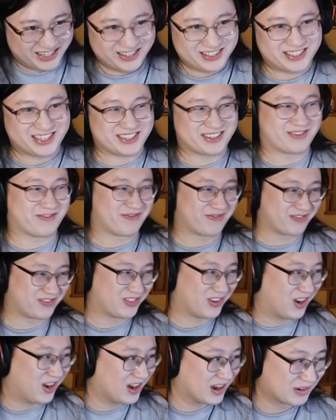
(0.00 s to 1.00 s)
it was just
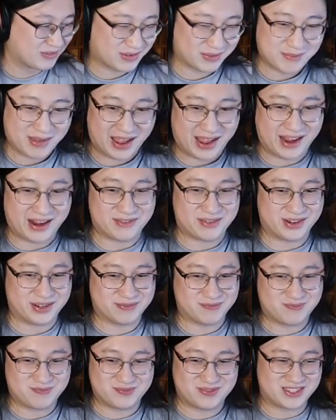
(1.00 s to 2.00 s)
wrong from
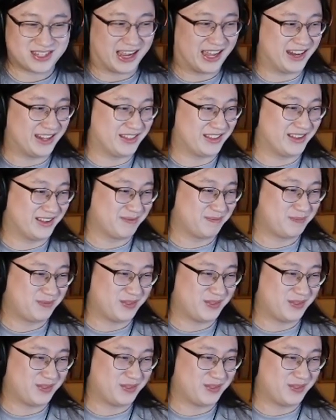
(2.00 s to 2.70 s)
every side of the